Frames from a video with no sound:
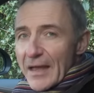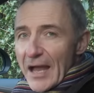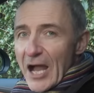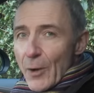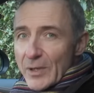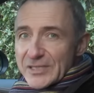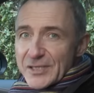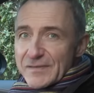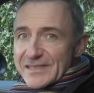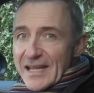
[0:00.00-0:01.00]
Once
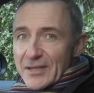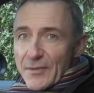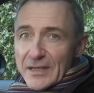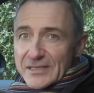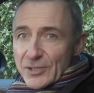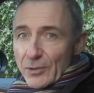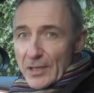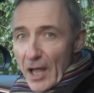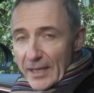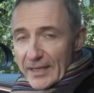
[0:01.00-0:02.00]
you've set things to your
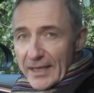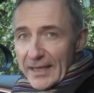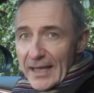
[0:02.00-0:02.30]
liking